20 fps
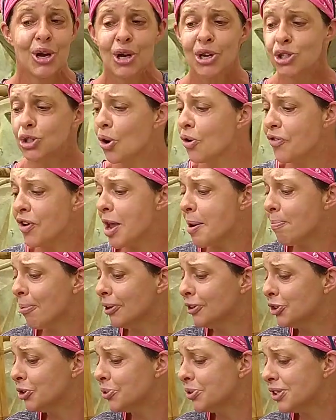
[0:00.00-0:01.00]
So if he
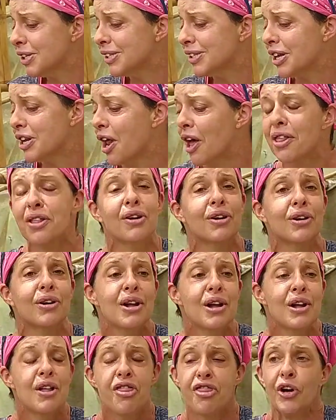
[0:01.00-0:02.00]
produces another
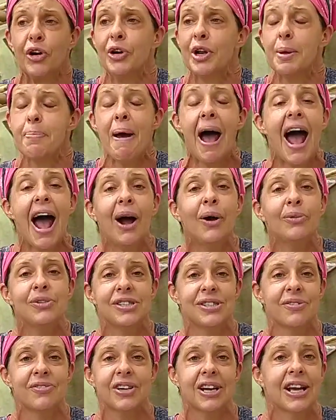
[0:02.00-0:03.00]
30
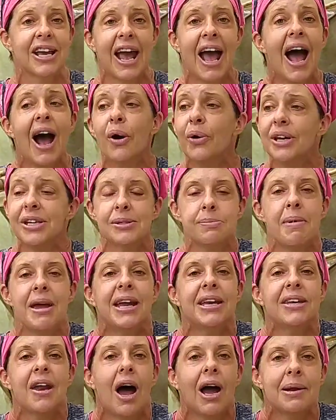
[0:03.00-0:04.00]
pounds of cacao, he's
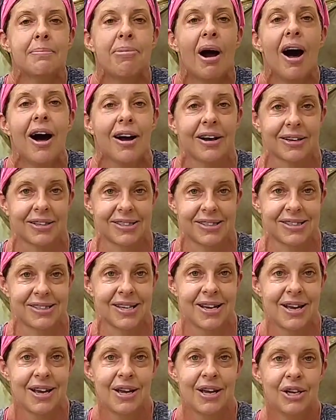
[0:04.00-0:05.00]
made $9.
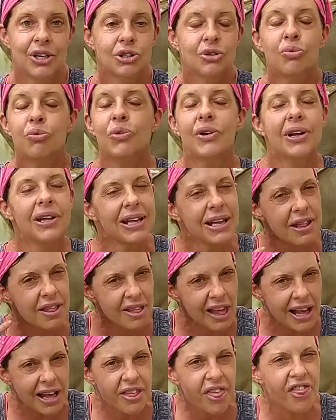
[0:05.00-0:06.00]
So really,
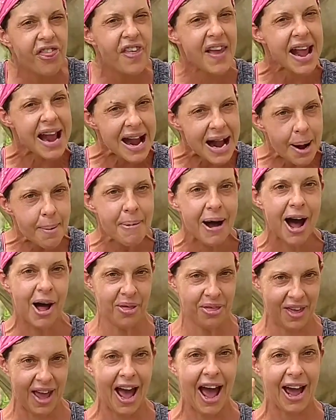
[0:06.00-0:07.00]
think
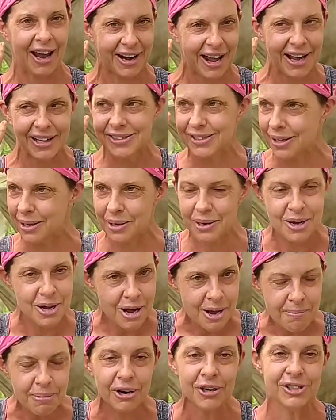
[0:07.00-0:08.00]
about that as a
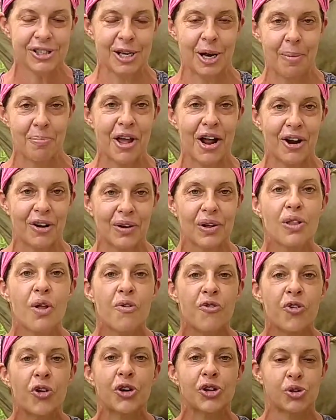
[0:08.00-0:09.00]
person up there in the
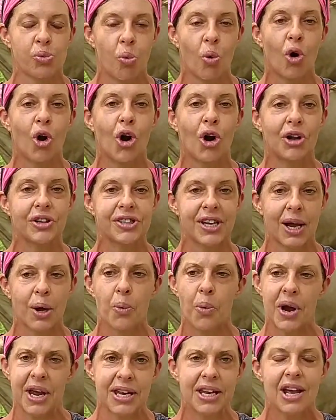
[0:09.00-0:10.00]
first world. Like
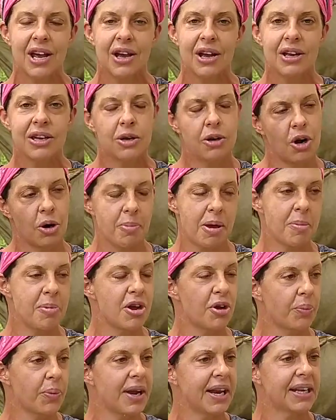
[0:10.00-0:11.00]
when, maybe
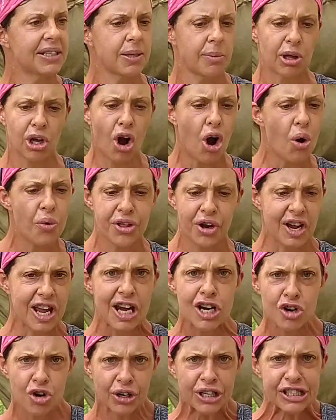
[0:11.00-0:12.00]
you're reading something, oh, they're
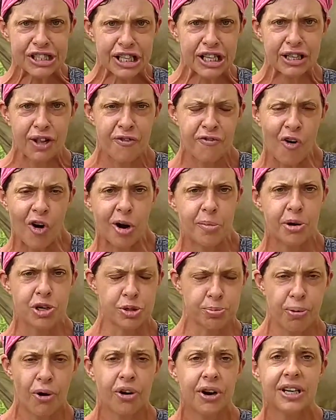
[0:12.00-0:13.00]
increasing the
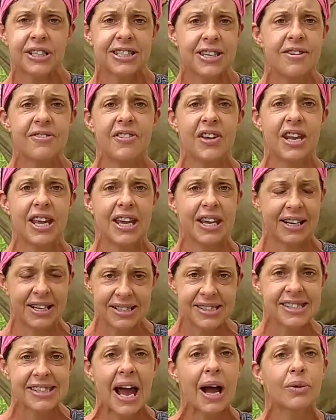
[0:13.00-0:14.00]
farmer's productivity and
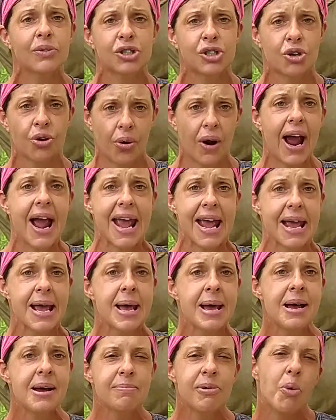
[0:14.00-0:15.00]
it sounds great.
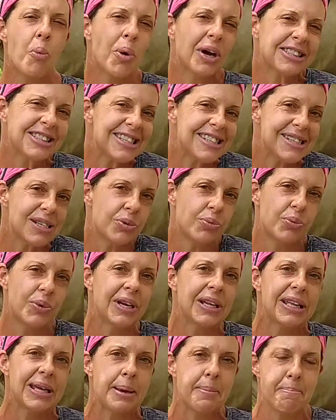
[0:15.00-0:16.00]
But what does it
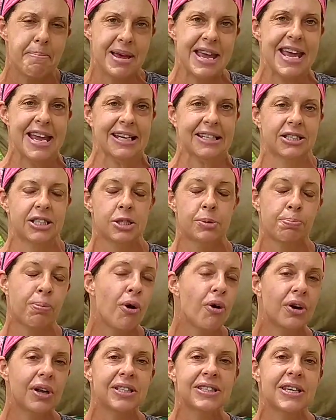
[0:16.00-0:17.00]
really mean? Does
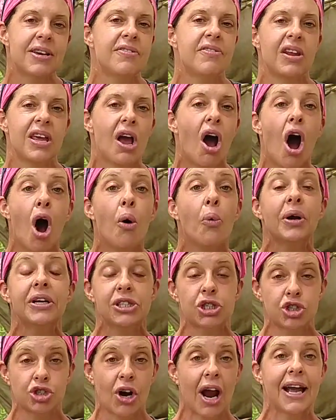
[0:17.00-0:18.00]
productivity
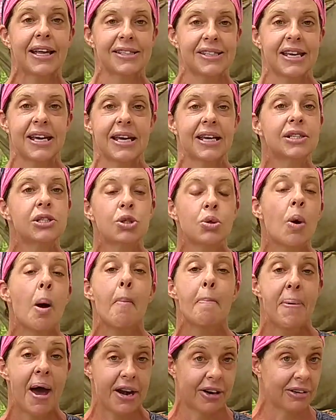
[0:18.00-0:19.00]
always translate into a
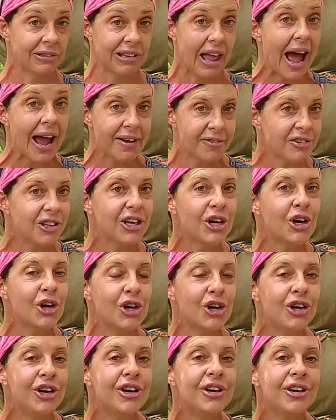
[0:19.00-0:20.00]
better
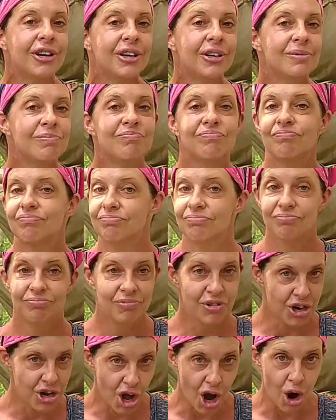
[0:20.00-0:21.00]
livelihood?
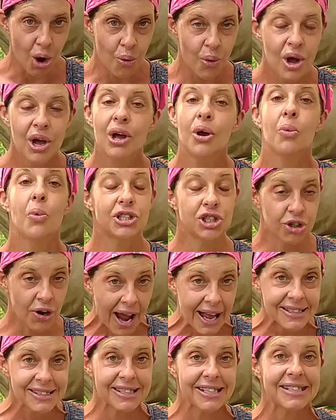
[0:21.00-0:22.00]
No. What
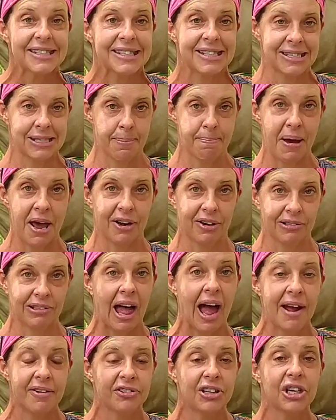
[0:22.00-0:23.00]
translates into better
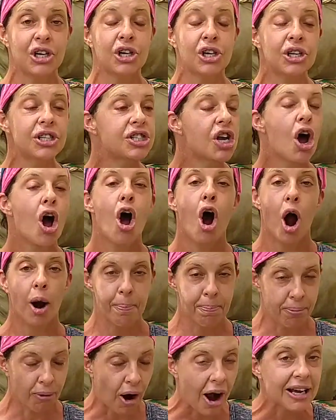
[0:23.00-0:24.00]
livelihoods are
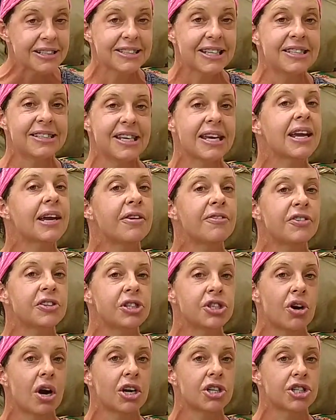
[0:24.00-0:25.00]
processing
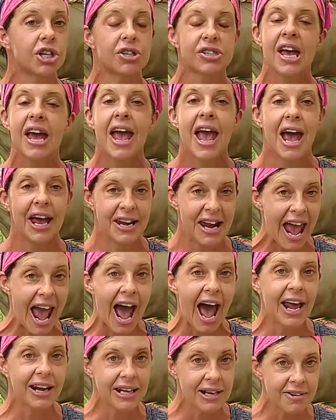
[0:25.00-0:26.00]
infrastructures and
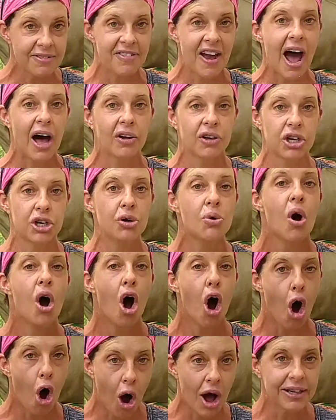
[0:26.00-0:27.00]
adding value
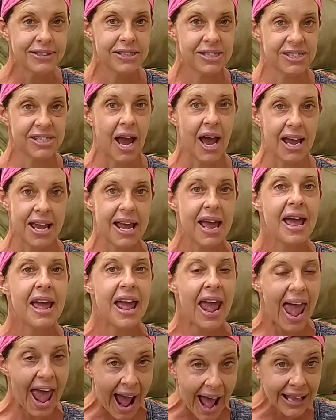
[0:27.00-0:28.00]
on site
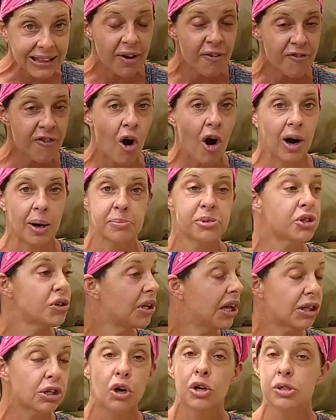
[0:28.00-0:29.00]
at the farm so
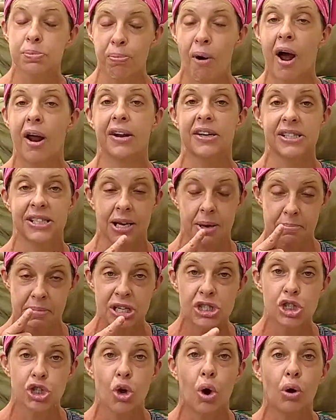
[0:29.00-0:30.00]
that those products can be
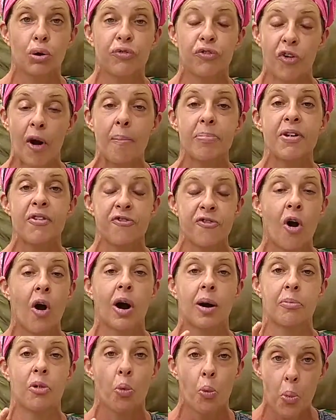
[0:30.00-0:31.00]
sold from the
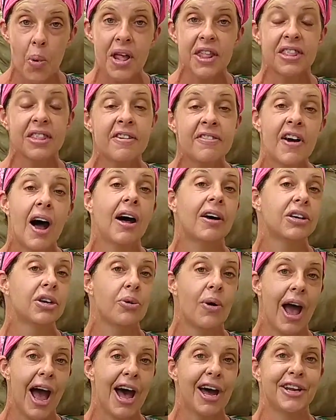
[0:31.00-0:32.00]
farm with the
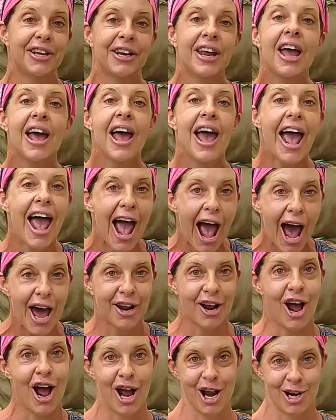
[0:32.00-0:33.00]
value added at
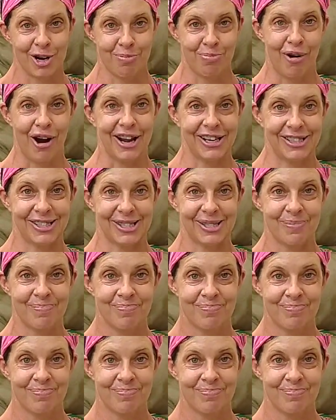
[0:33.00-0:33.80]
a higher price.